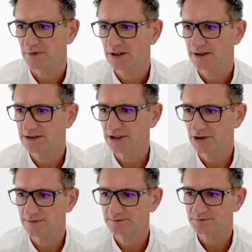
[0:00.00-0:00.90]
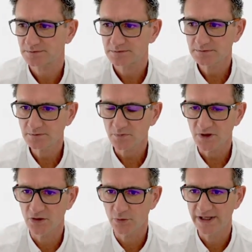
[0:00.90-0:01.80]
So
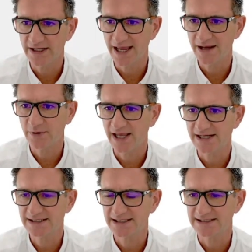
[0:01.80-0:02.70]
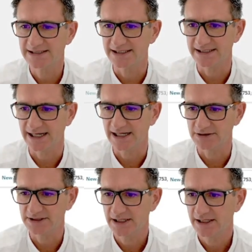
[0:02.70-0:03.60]
we entered his details.
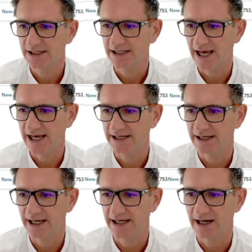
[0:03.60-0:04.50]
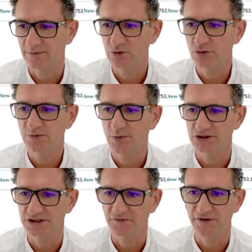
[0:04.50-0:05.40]
He had a good deposit
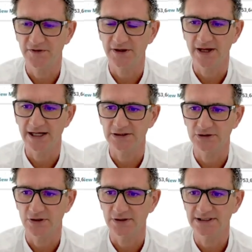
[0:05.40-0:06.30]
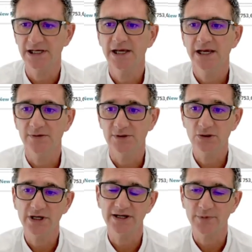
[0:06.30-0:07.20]
of $50,000. He was
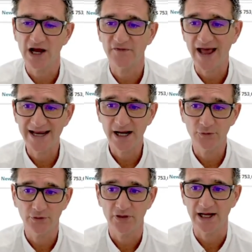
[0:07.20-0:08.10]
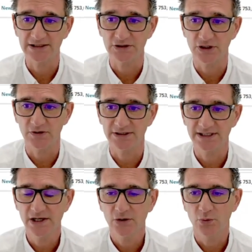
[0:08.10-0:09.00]
looking to buy for $800,000,
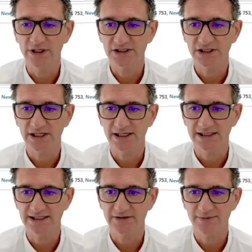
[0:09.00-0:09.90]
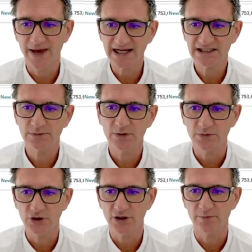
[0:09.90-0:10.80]
which is the maximum
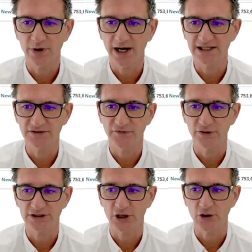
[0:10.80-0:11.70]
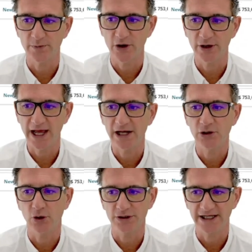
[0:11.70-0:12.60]
you can buy as a first homeowner and
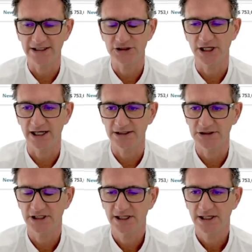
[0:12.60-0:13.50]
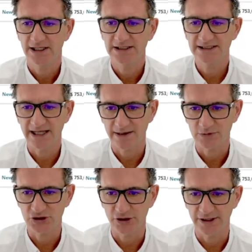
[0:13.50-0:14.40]
not get charged stamp
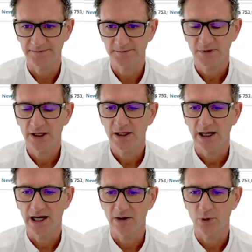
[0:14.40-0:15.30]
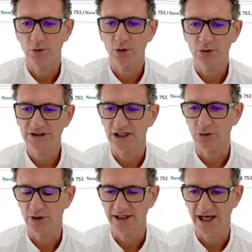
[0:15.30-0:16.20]
duty. We were also
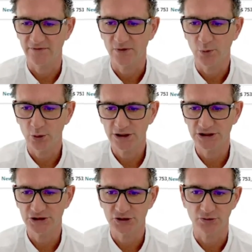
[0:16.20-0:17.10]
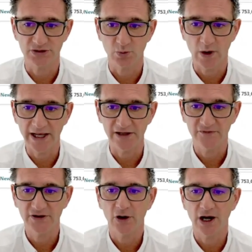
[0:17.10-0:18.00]
looking to have the mortgage insurance waived
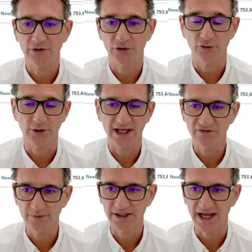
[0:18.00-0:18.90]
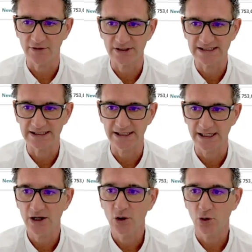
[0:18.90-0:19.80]
either through a government guarantee
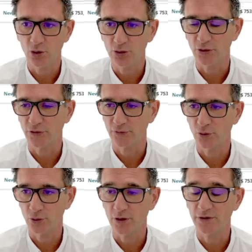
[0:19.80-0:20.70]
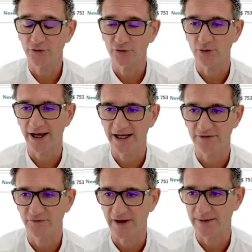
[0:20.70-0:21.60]
or through a
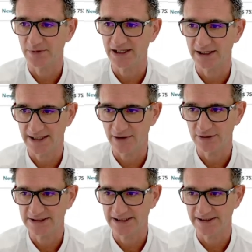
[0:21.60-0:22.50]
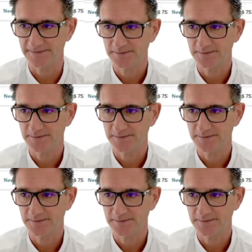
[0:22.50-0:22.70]
family guarantee.